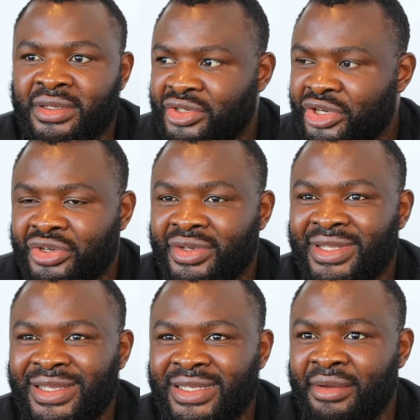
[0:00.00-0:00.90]
Judge us
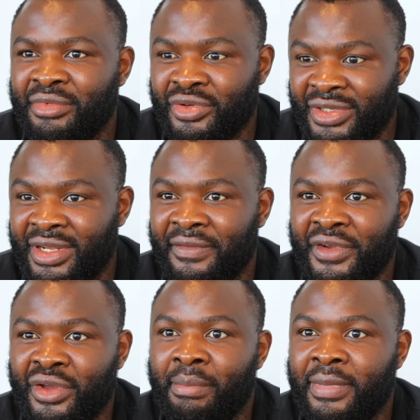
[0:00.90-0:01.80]
the same. You see the
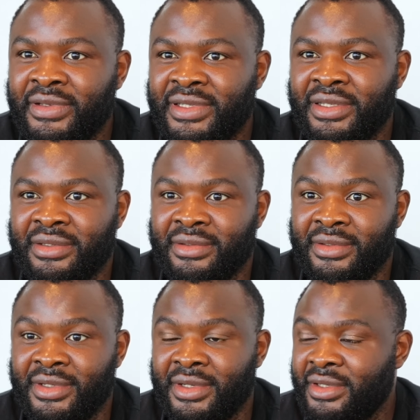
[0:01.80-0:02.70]
video I posted,
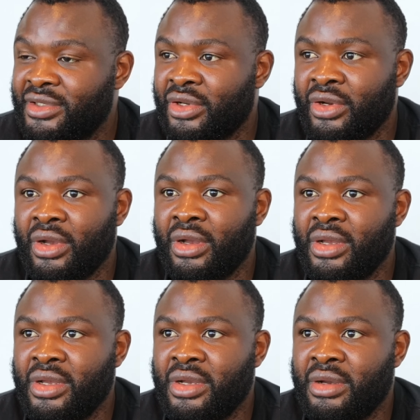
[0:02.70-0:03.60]
so
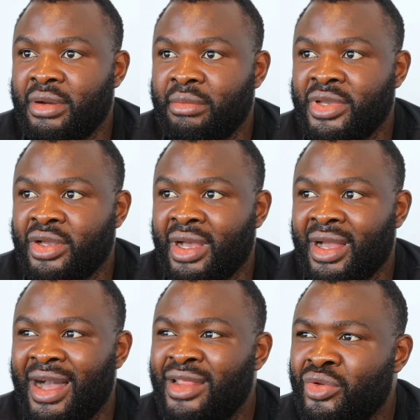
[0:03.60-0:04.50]
because
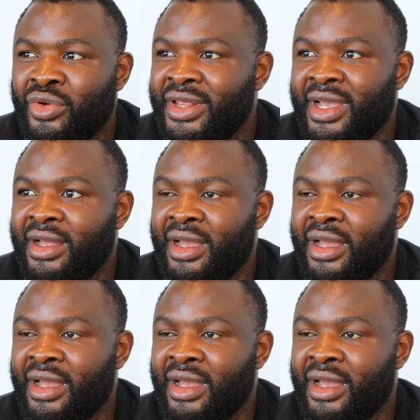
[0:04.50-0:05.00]
I can't do it.